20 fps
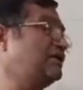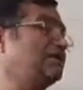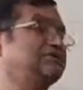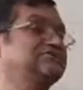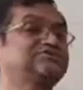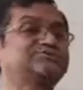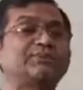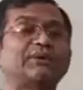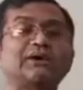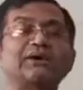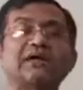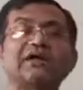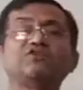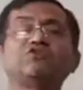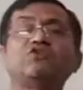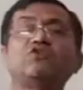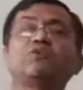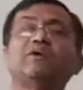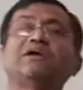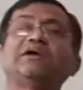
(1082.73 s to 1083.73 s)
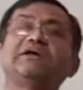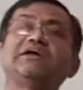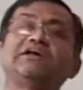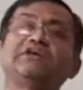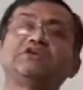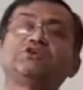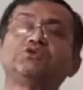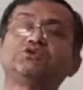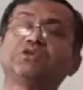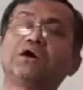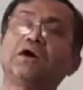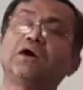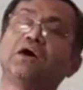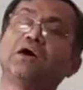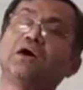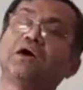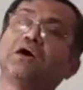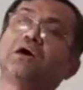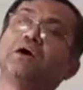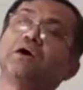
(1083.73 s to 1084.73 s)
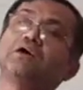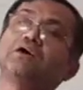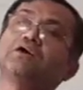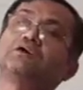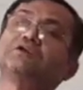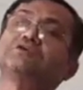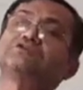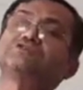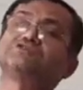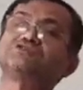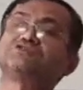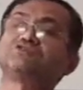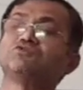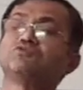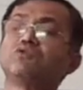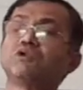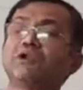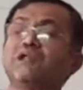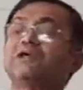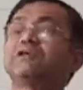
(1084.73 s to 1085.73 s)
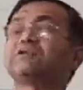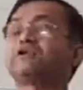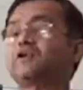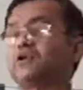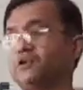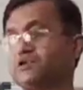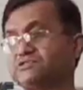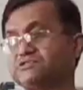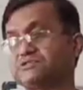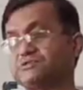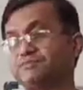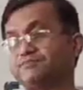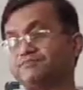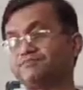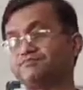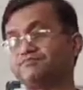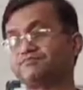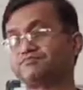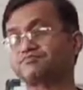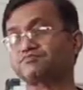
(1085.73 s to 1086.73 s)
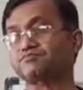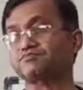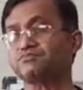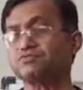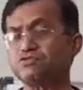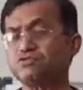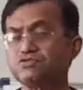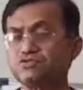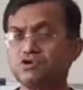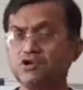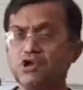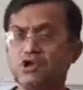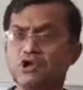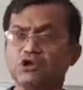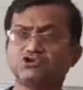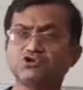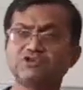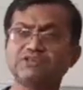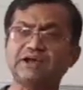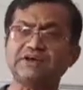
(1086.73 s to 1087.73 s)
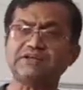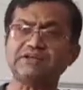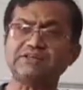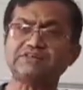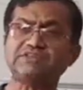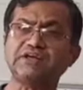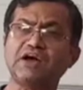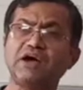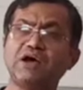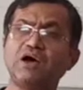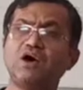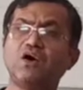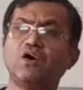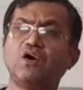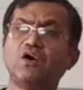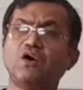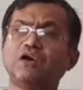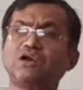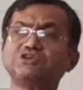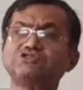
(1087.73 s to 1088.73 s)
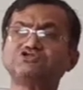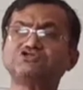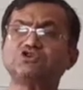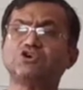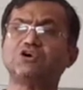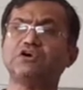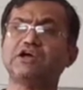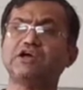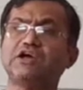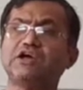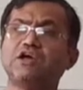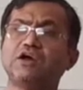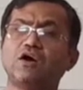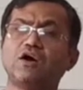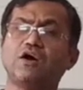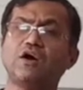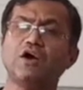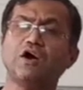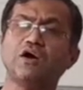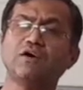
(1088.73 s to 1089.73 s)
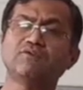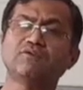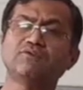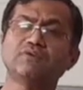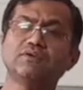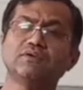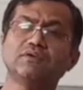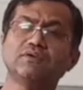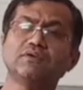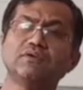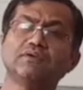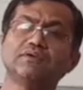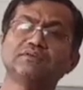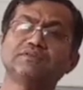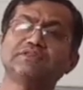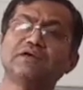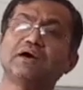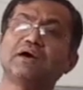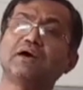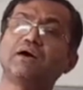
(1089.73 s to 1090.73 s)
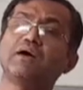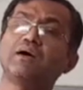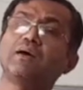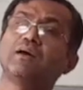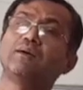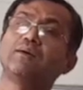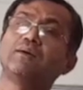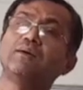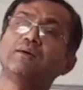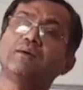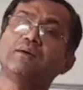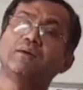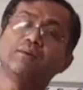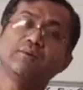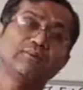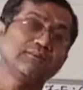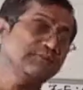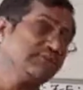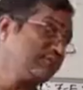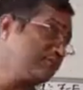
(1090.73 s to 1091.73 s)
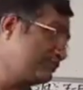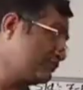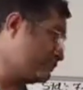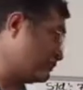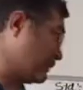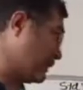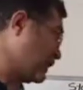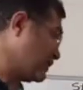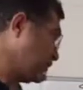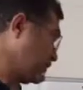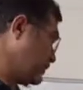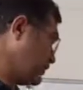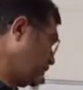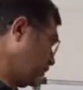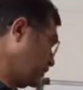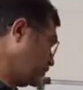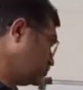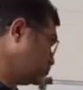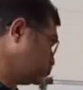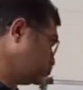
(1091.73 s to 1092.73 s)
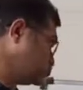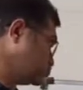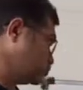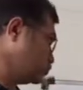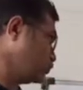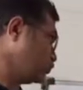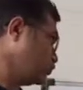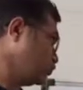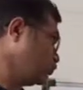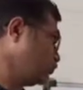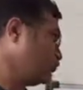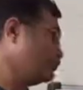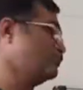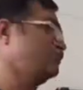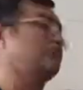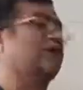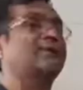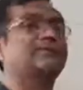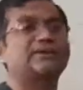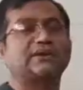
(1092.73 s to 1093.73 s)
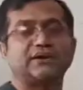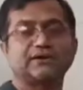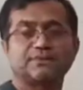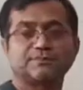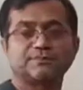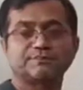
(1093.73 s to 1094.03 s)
spun and woven into the woolen clothes. So that is the whole story of the fiber to fabric.